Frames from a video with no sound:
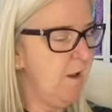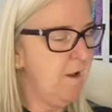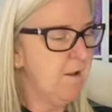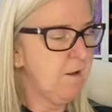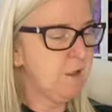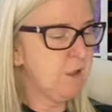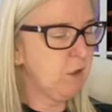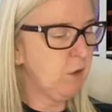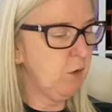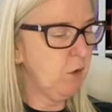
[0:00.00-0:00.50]

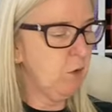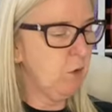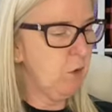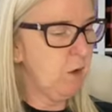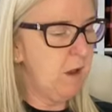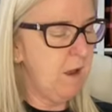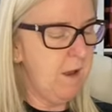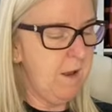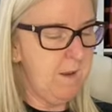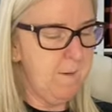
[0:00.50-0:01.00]
So
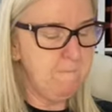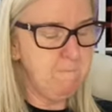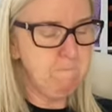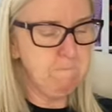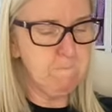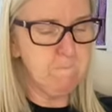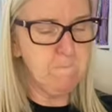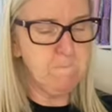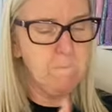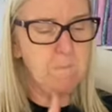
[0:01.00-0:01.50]

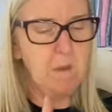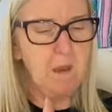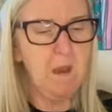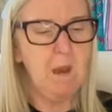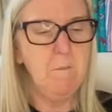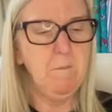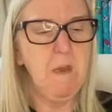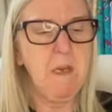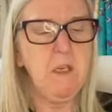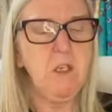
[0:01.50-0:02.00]
I
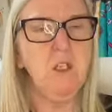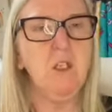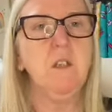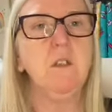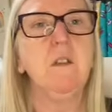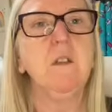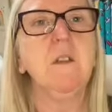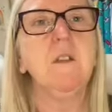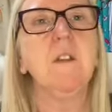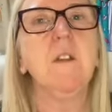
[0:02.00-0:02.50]

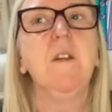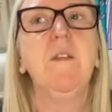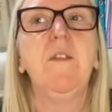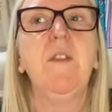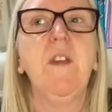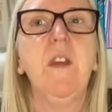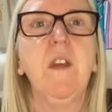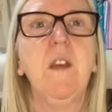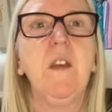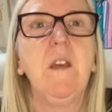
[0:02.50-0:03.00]
mentioned
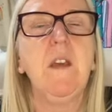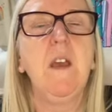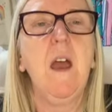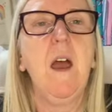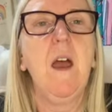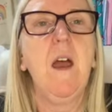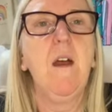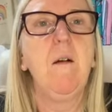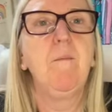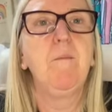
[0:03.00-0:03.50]
the
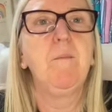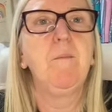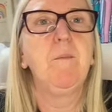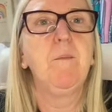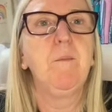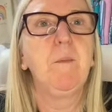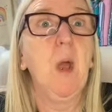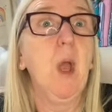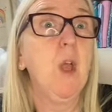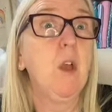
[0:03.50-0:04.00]

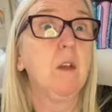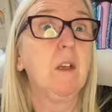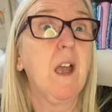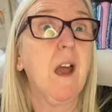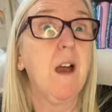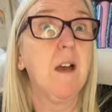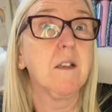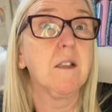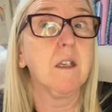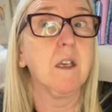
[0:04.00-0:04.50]
pearl
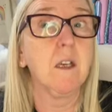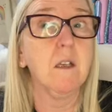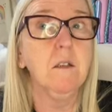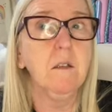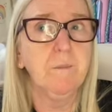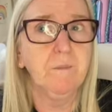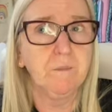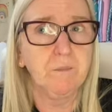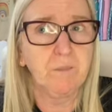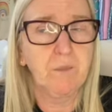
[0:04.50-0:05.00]

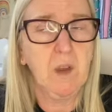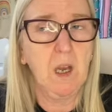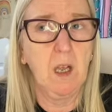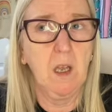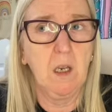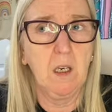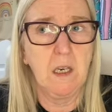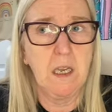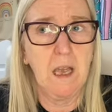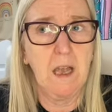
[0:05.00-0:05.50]
cardigan
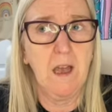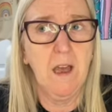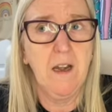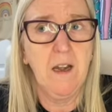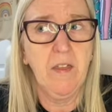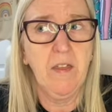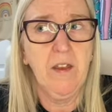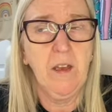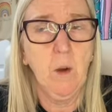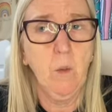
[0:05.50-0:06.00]
earlier, and I
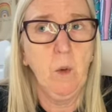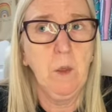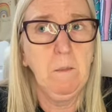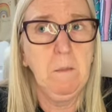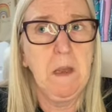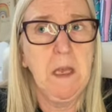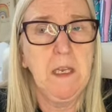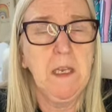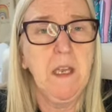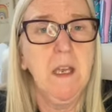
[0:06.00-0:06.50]
think I will
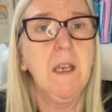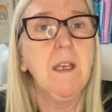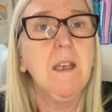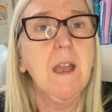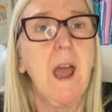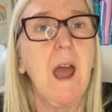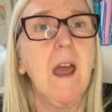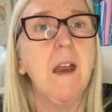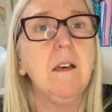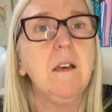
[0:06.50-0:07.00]
make it
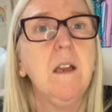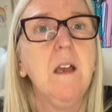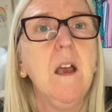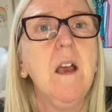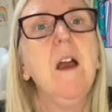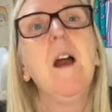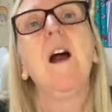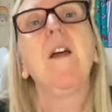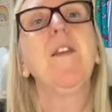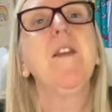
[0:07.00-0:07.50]
again.
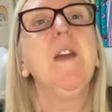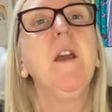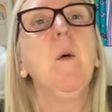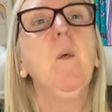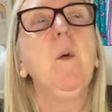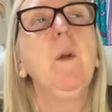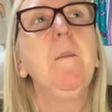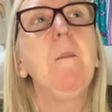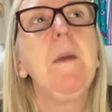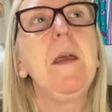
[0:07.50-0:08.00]
I think I
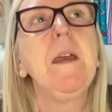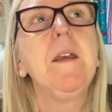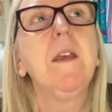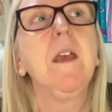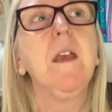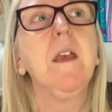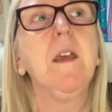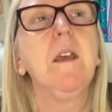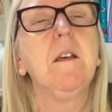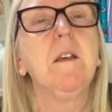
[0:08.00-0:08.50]
will make
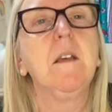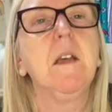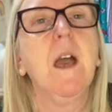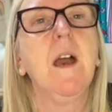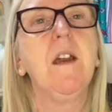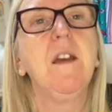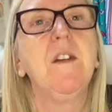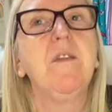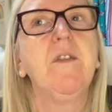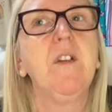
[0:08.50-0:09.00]
it in
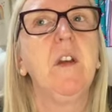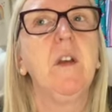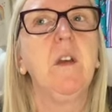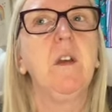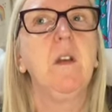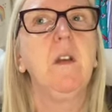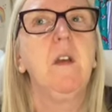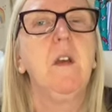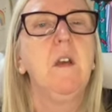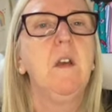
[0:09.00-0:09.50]
kind of
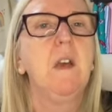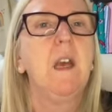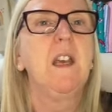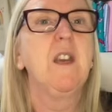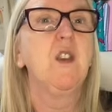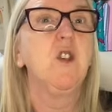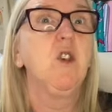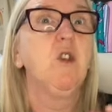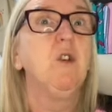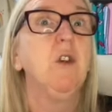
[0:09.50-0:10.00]
a like
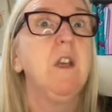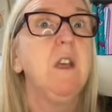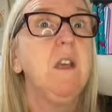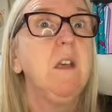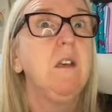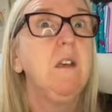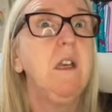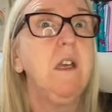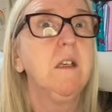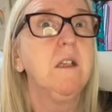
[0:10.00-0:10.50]
a chunkier
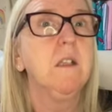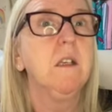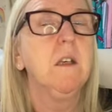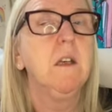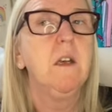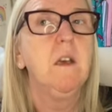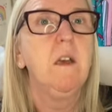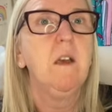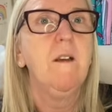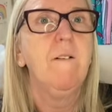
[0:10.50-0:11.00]
knit
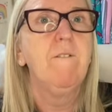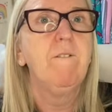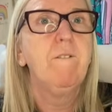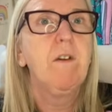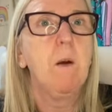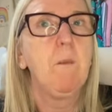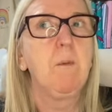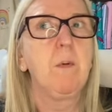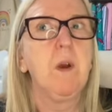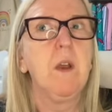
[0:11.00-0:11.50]

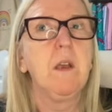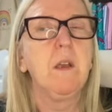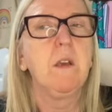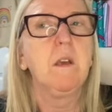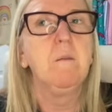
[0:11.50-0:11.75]
fabric,